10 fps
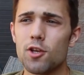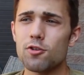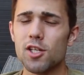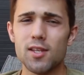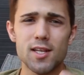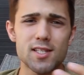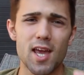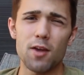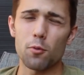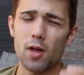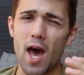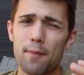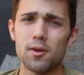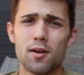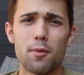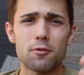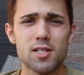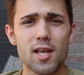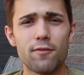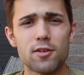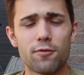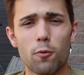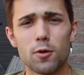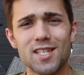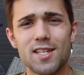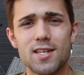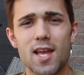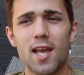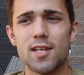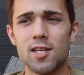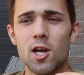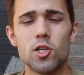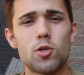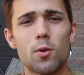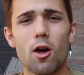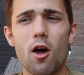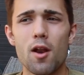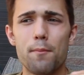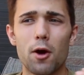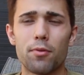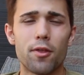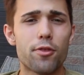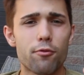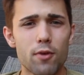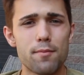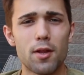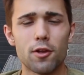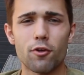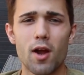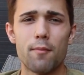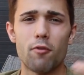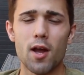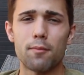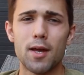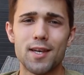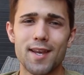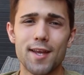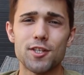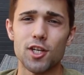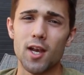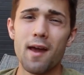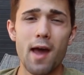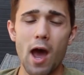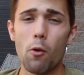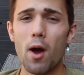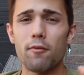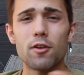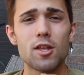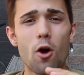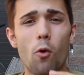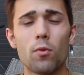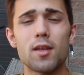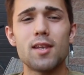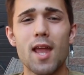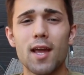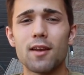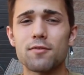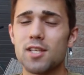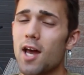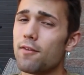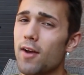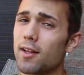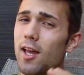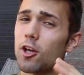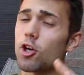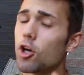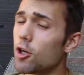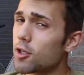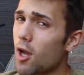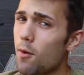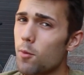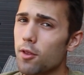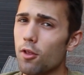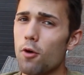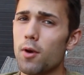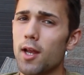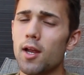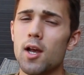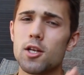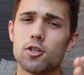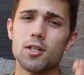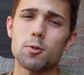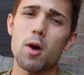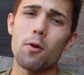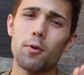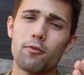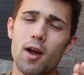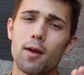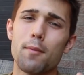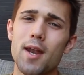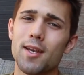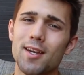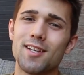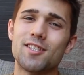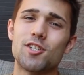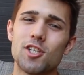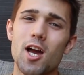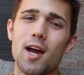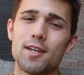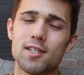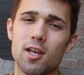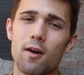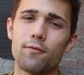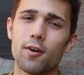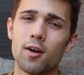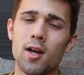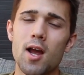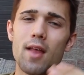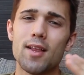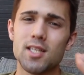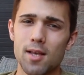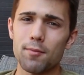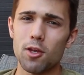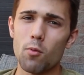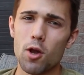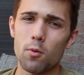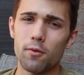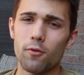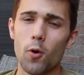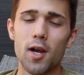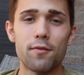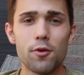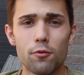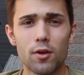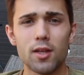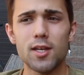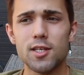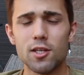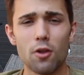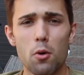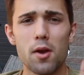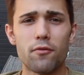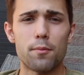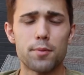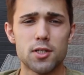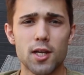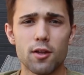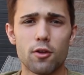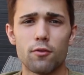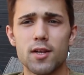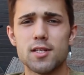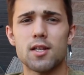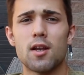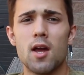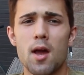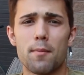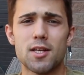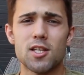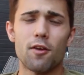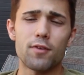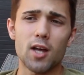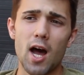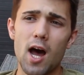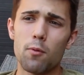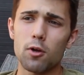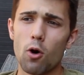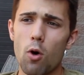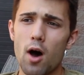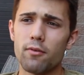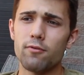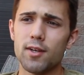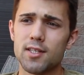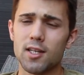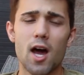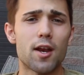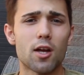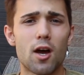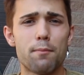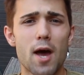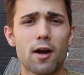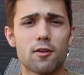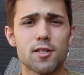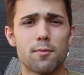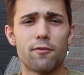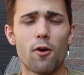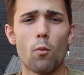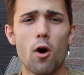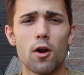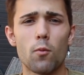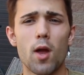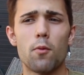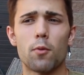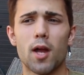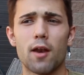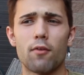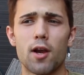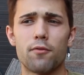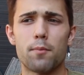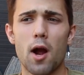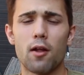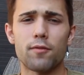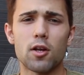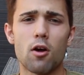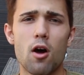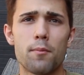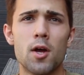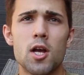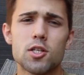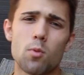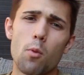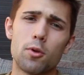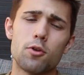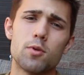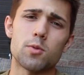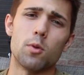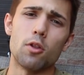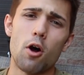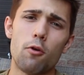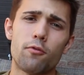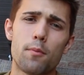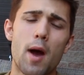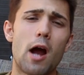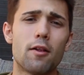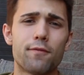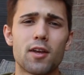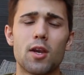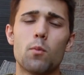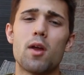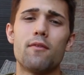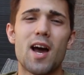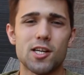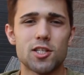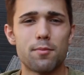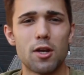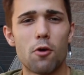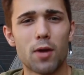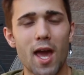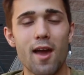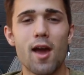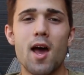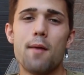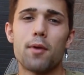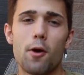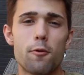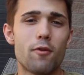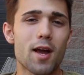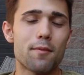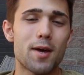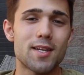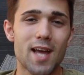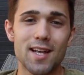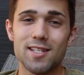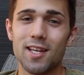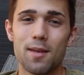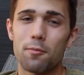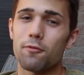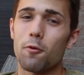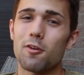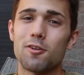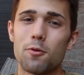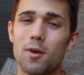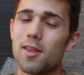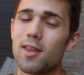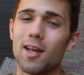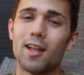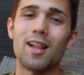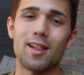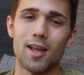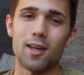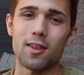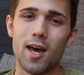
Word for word: Usually they say it will happen in about 7 to 14 days, doing on about the 3 mg recommendation. However, the only negative side effect that could come with loading, so this is why I wouldn't recommend it, is GI discomfort, and that's something you want to avoid. If you really need to load a particular reason, myself and Kyle will go off of it to kind of cut back on some of our water weight when we're getting ready for powerlifting comp. So what we'll do is we'll load for powerlifting, and we have actually been okay, but I would recommend testing it before you do anything like